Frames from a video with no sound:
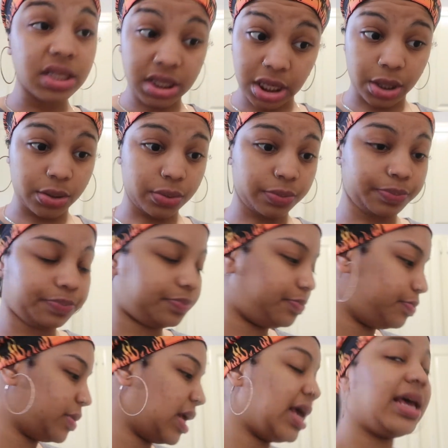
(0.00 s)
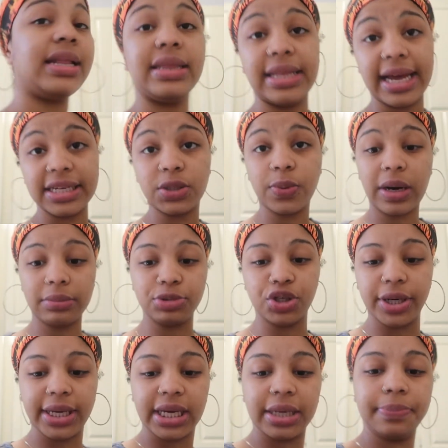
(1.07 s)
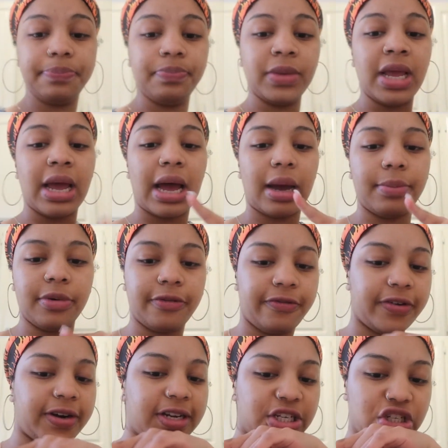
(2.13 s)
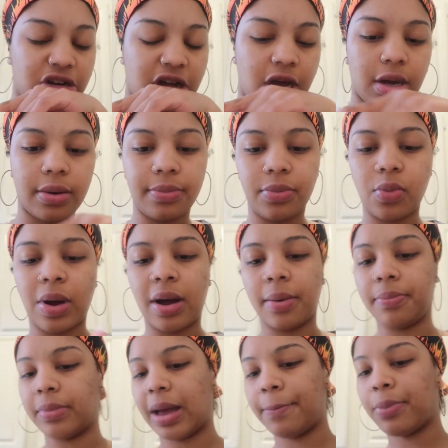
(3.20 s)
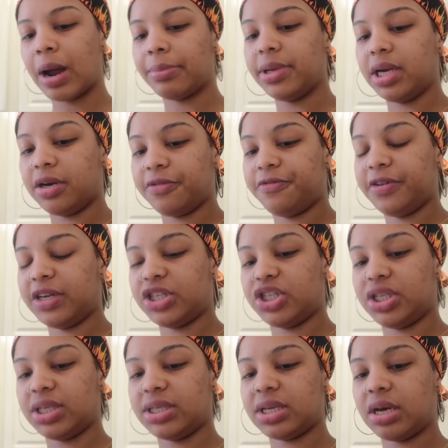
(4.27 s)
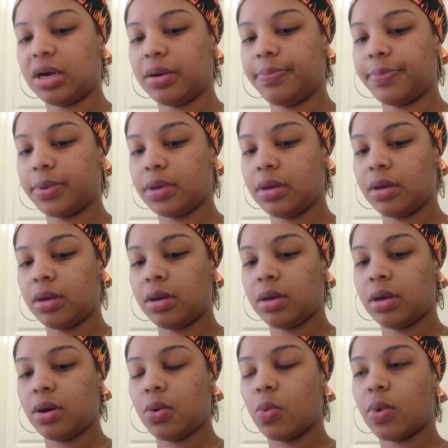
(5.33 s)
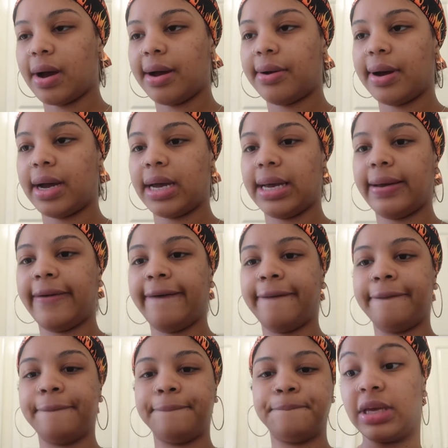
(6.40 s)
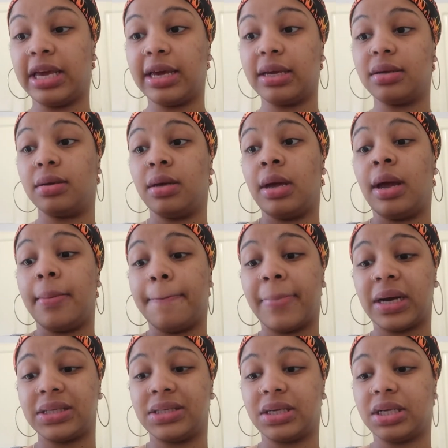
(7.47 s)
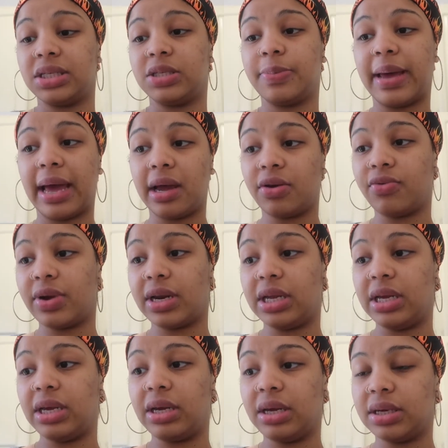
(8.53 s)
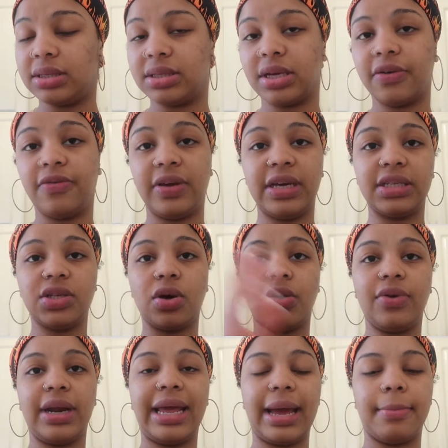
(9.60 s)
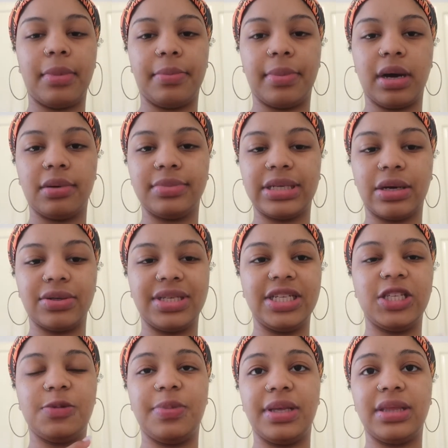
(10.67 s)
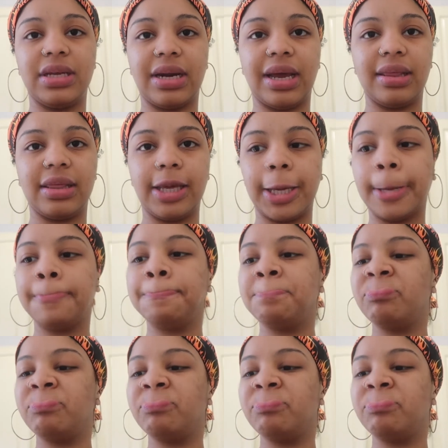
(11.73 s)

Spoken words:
So that's what I'm drinking. I'm gonna finish, I'm probably gonna finish this cup while I get my son's bag ready and stuff. He's already at my mom's house. He spent the night there.